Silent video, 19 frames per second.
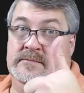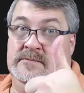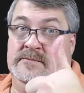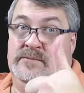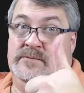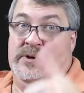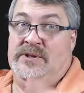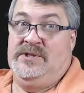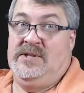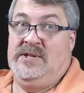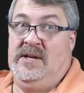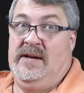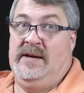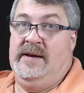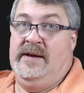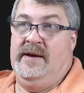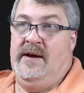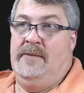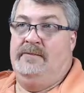Pretty slick,
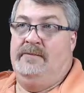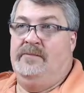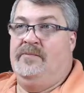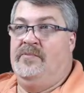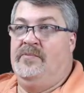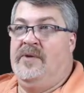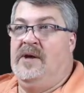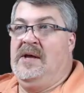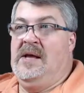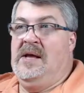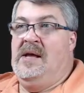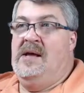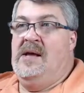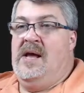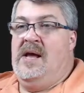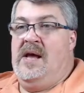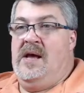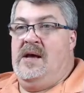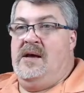huh?
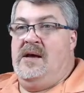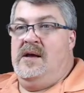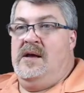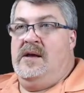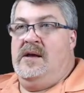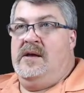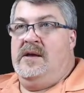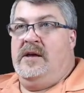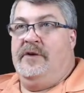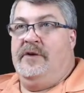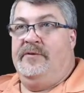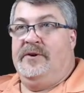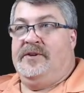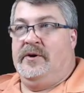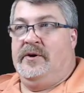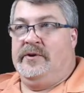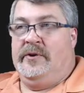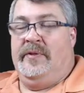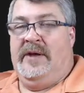If you
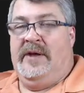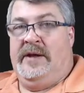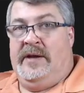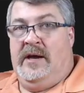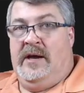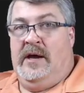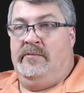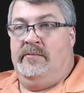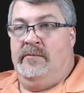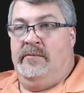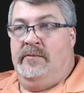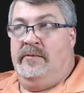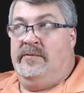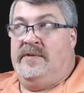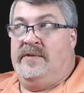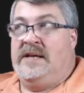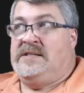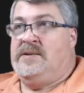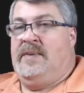total that up,
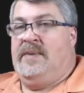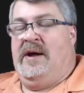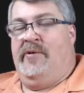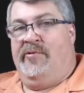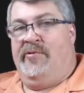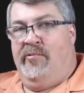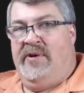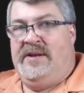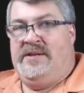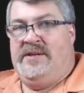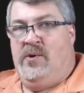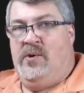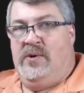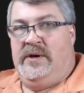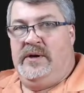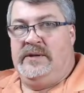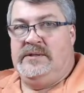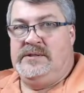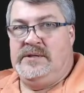that's about 3
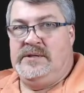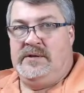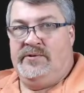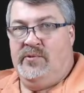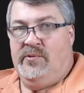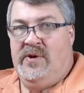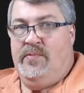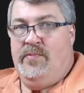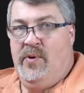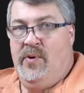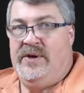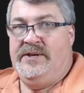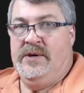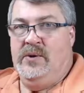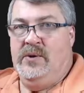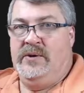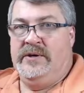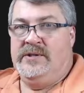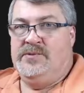
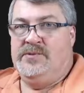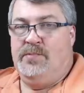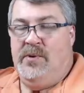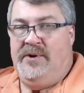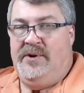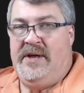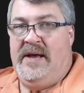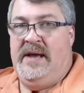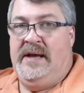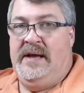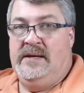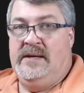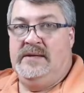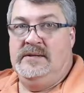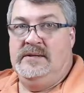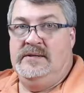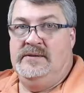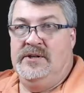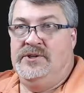pre-tokens per day
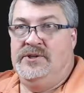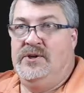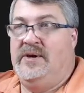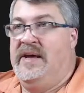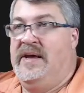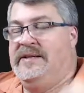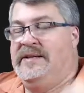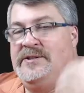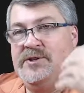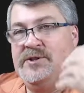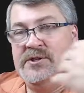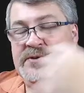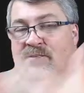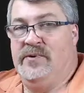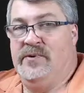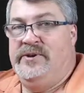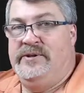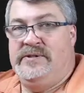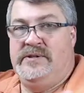that you get just
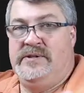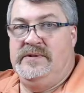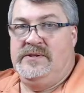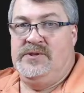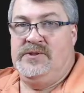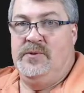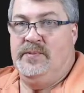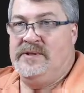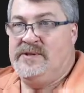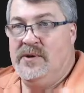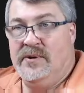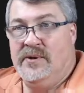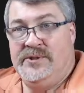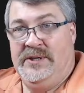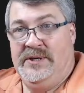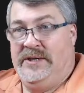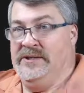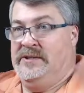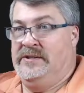for using the stupid search
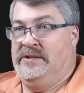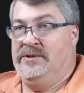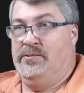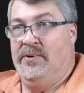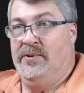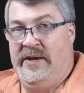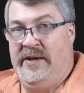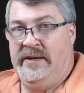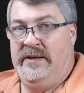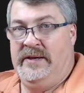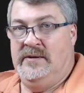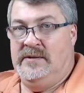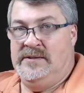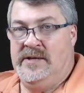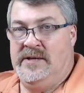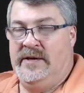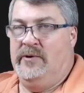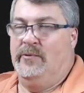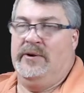engine. It's ridiculous.
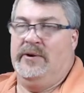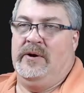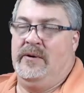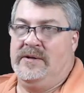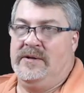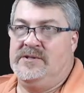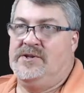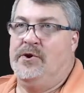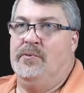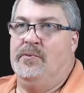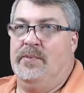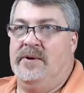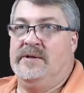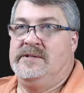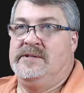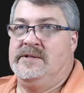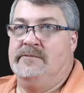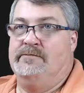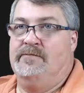I don't want to call it stupid.
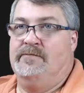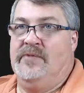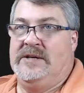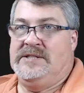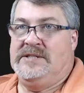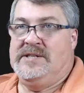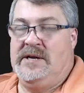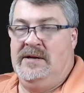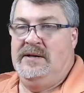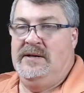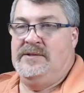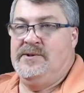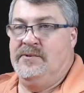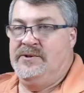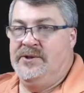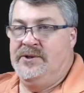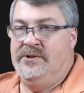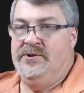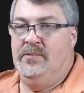It's a solid
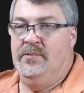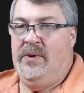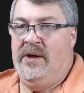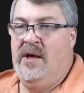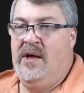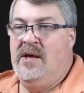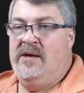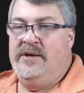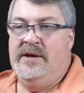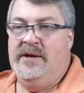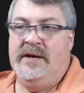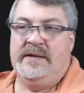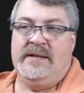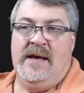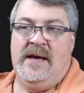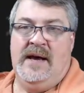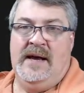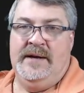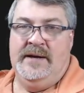search engine, but you get
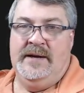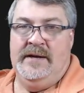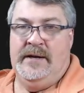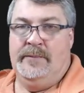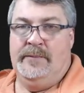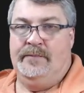the idea.